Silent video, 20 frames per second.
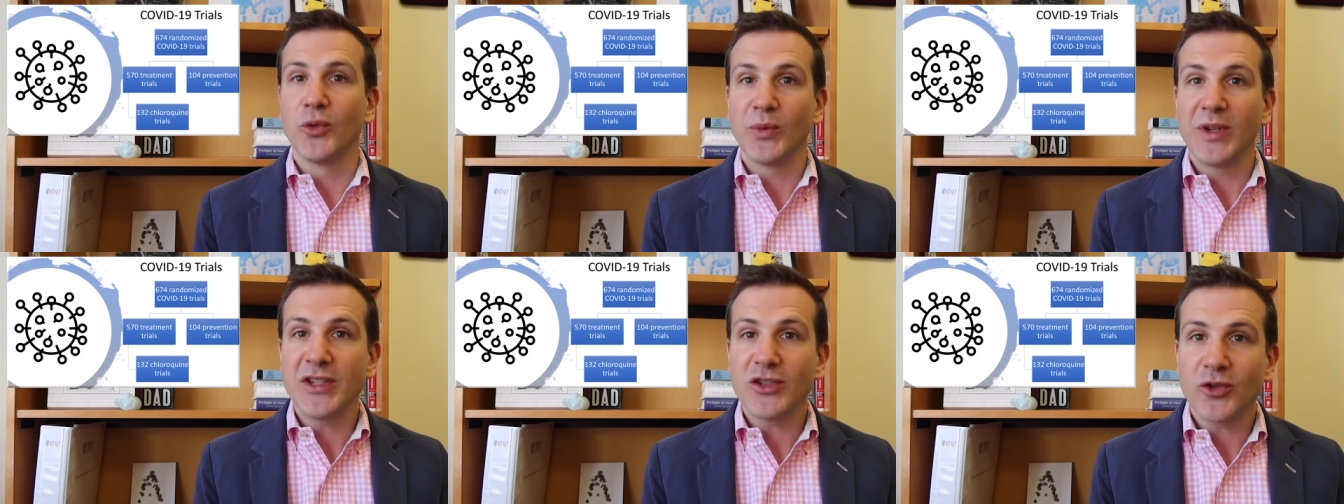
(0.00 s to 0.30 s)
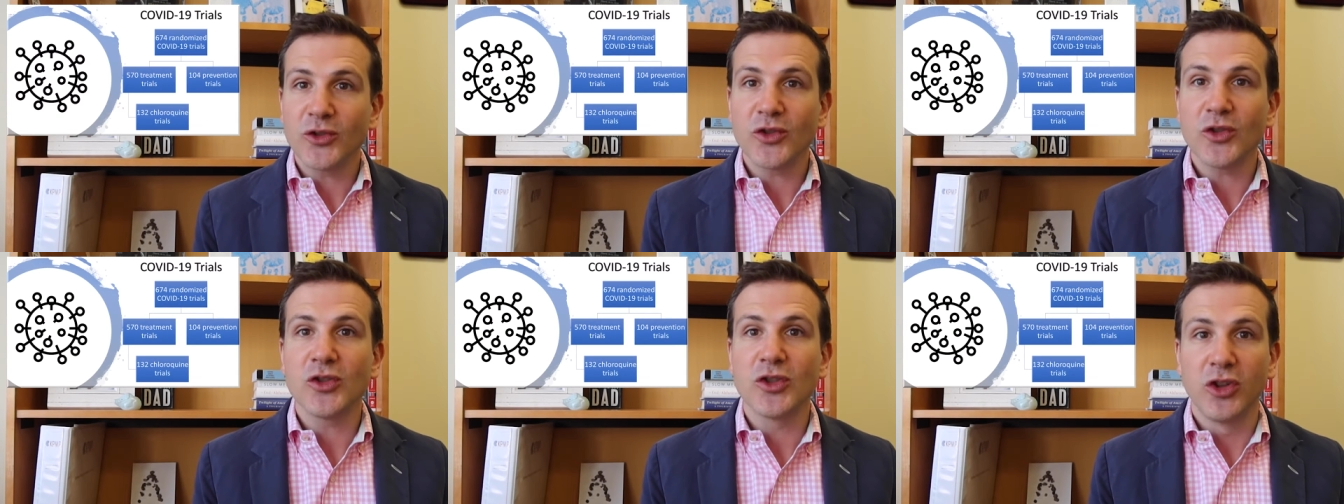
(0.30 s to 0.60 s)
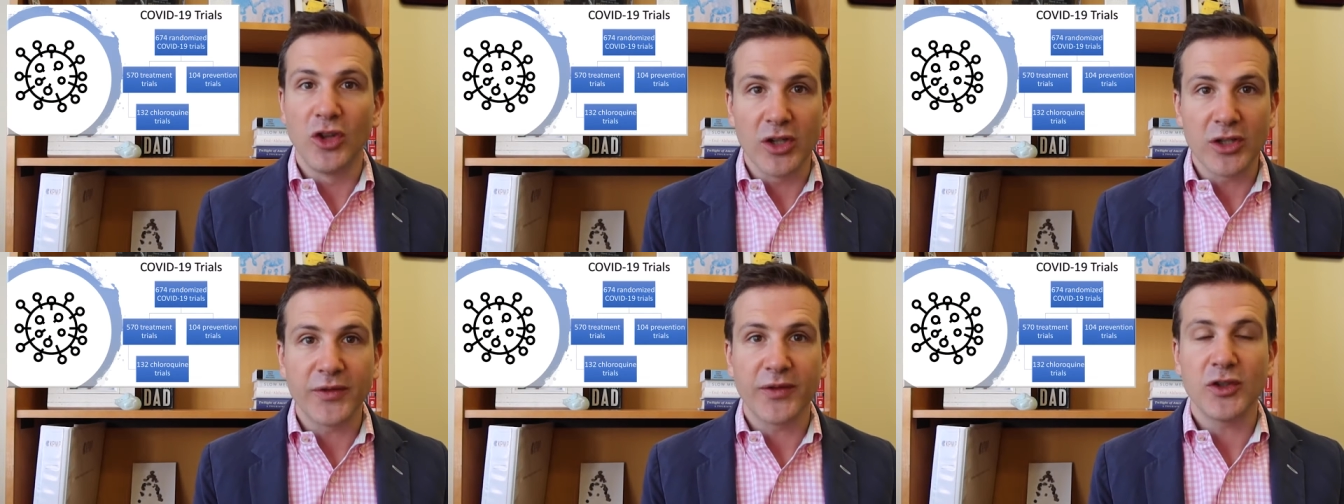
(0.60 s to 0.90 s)
the researchers
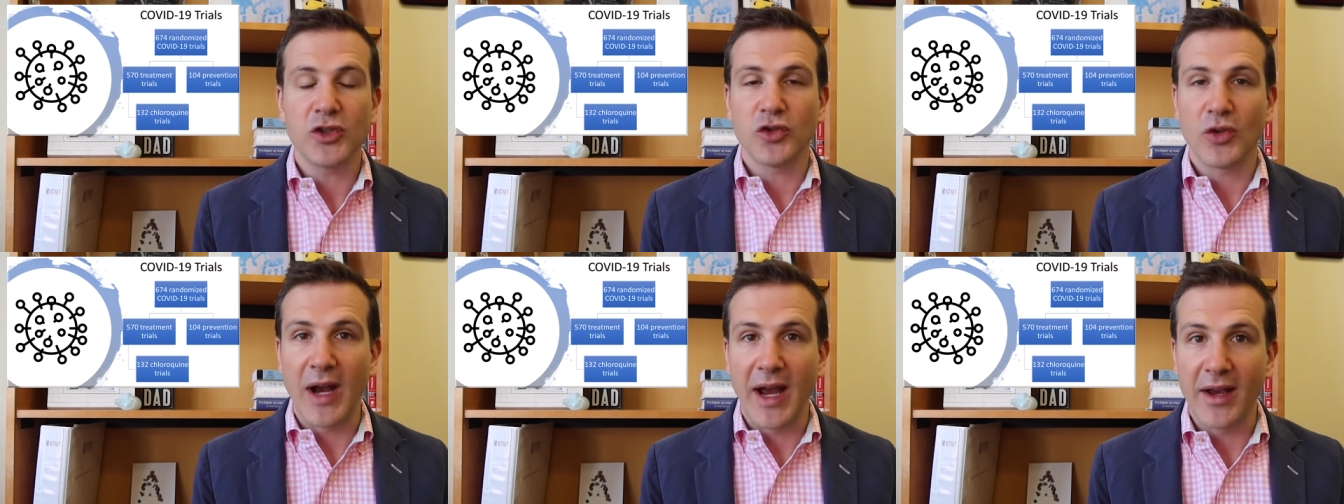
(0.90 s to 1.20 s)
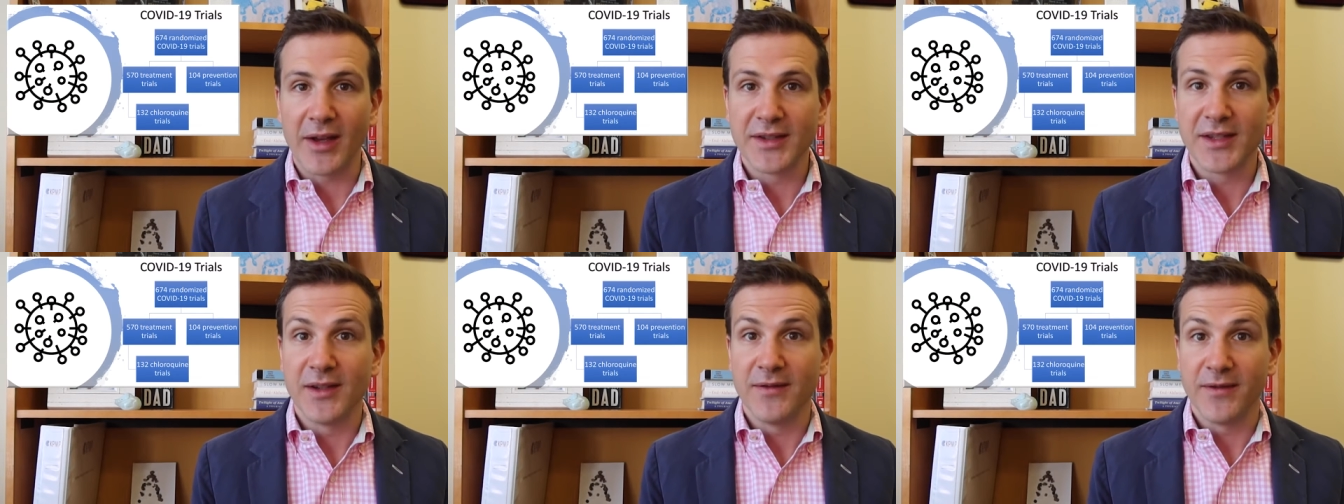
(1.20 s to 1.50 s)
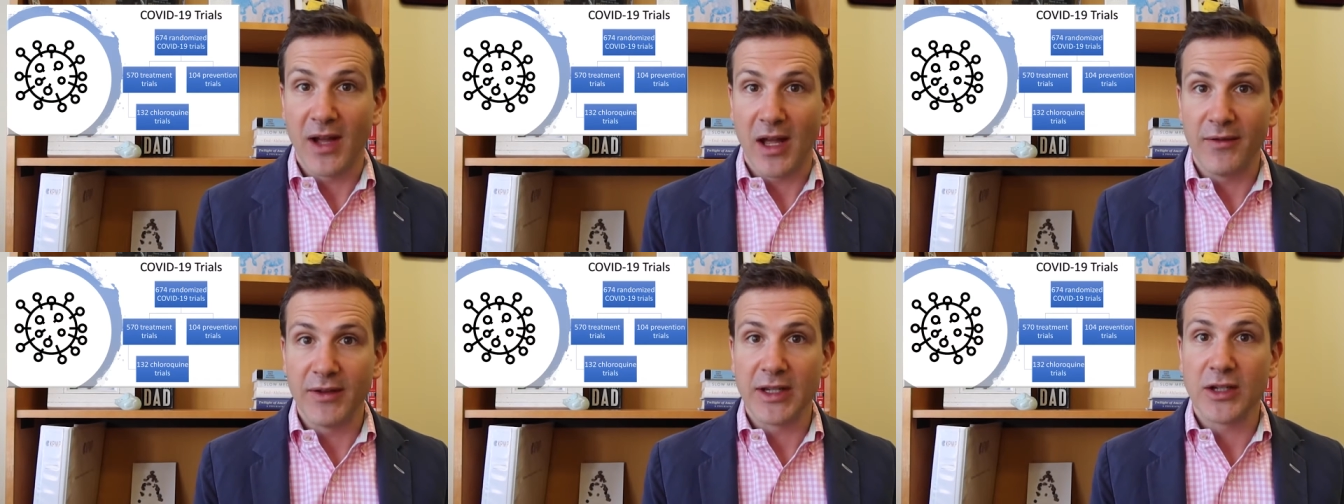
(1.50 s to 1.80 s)
looked for trials
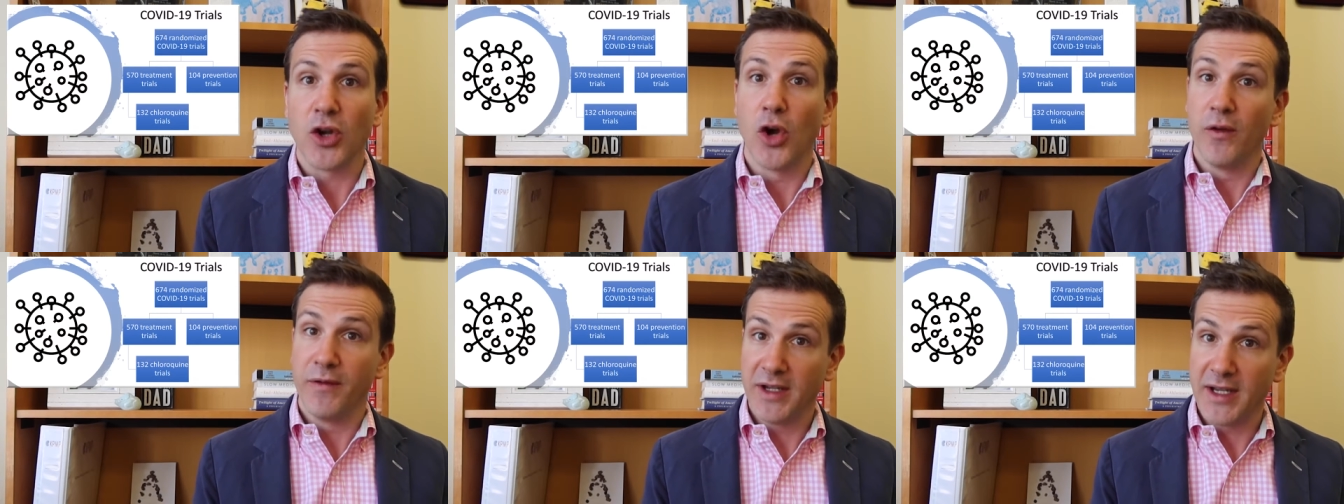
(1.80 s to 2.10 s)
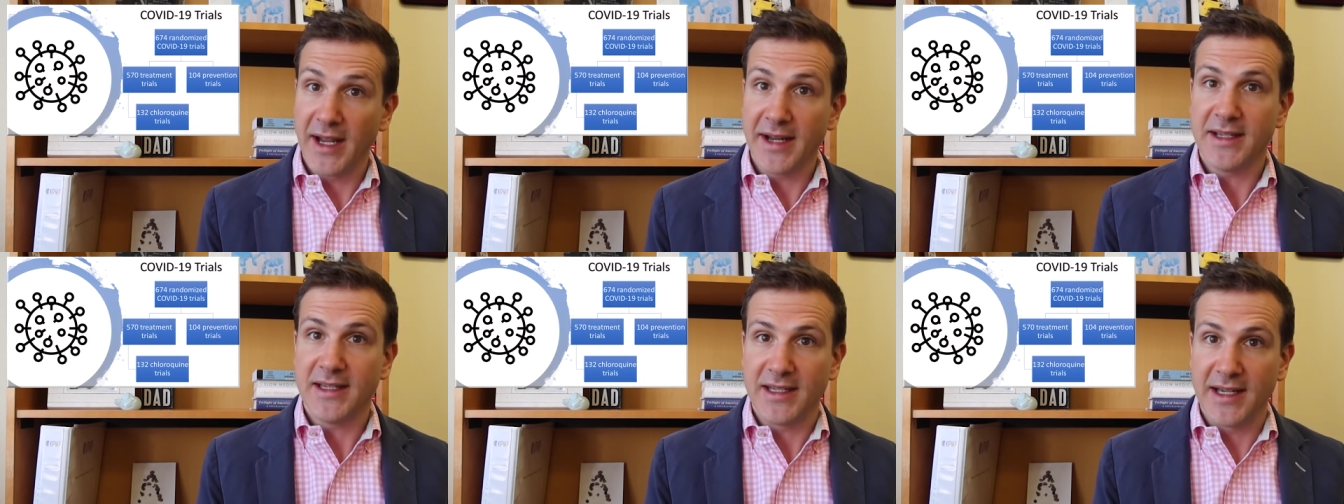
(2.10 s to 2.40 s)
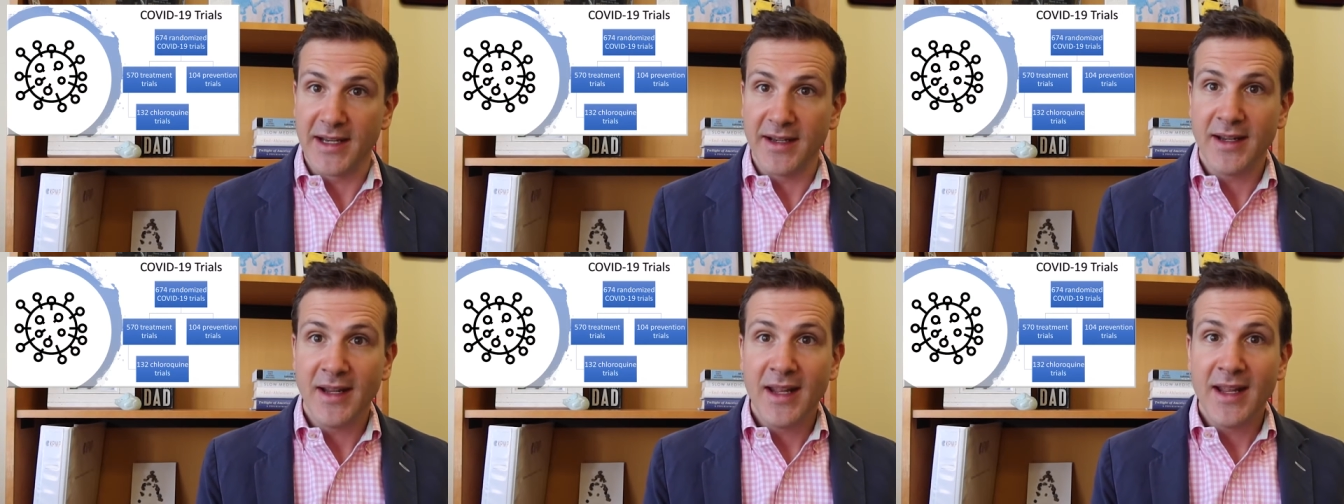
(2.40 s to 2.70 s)
involving COVID
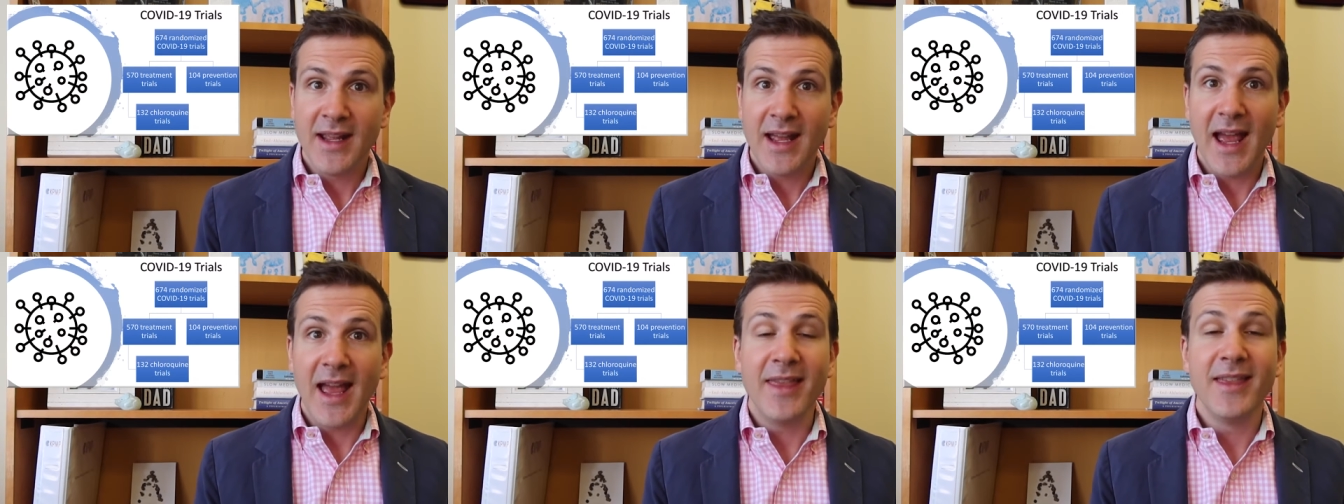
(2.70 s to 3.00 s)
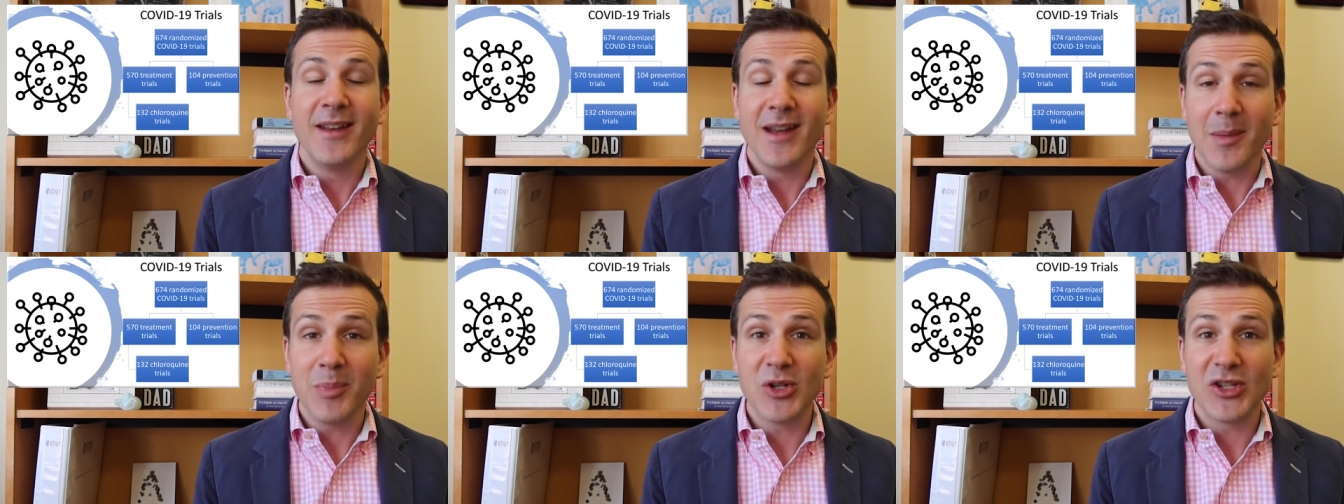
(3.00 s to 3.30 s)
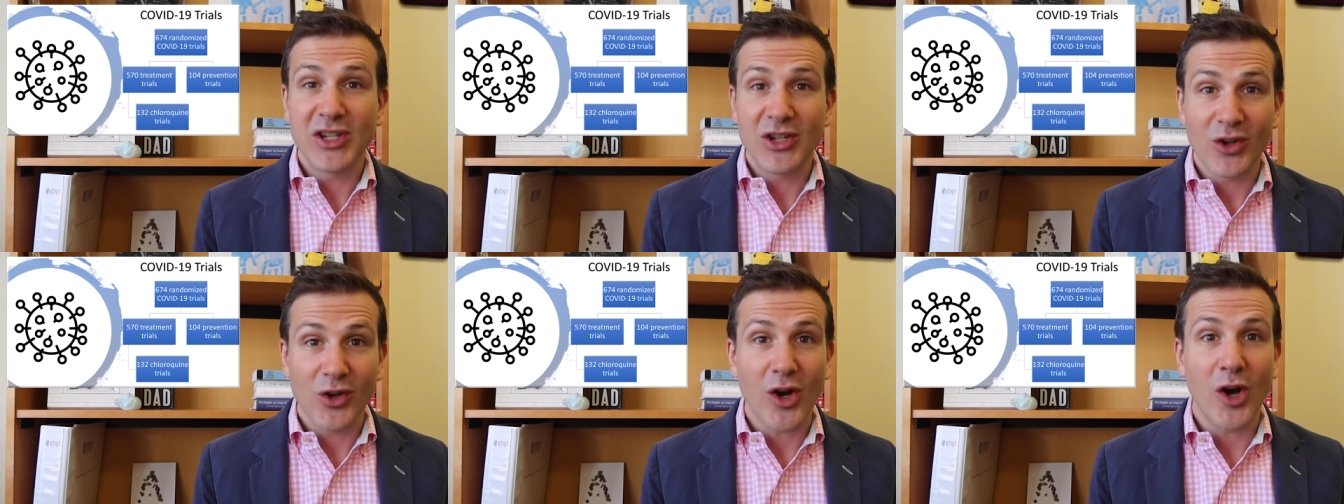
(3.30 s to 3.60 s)
nineteen, and the
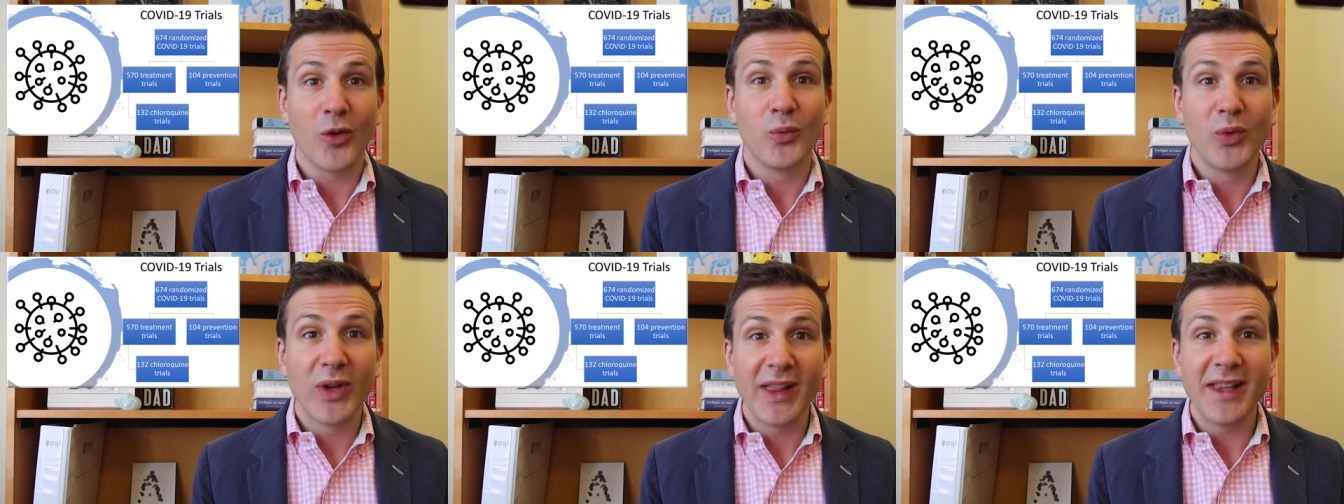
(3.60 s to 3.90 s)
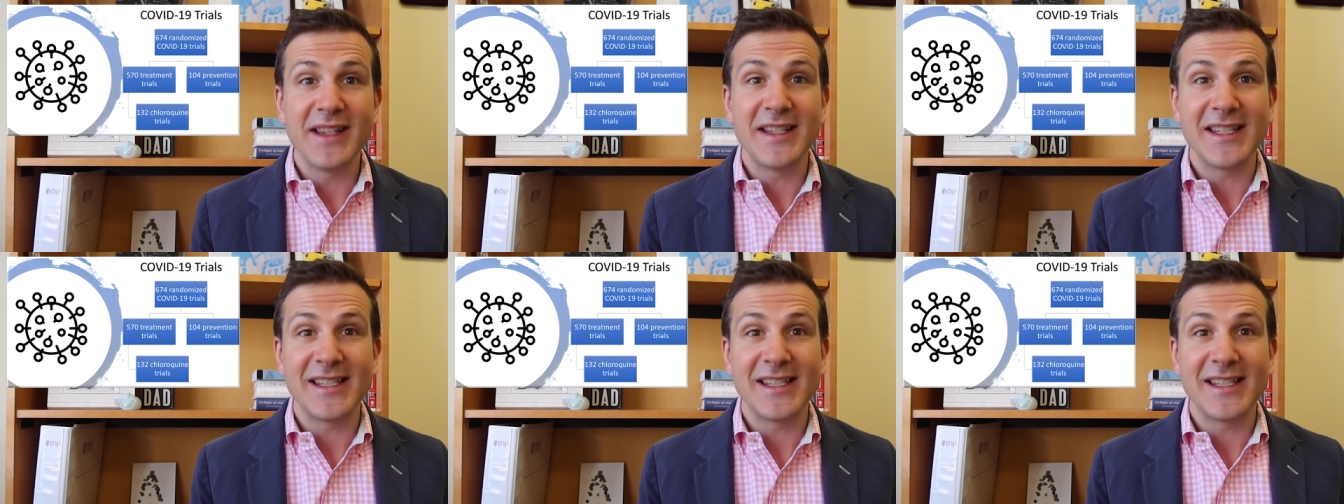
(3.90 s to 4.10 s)
numbers here are really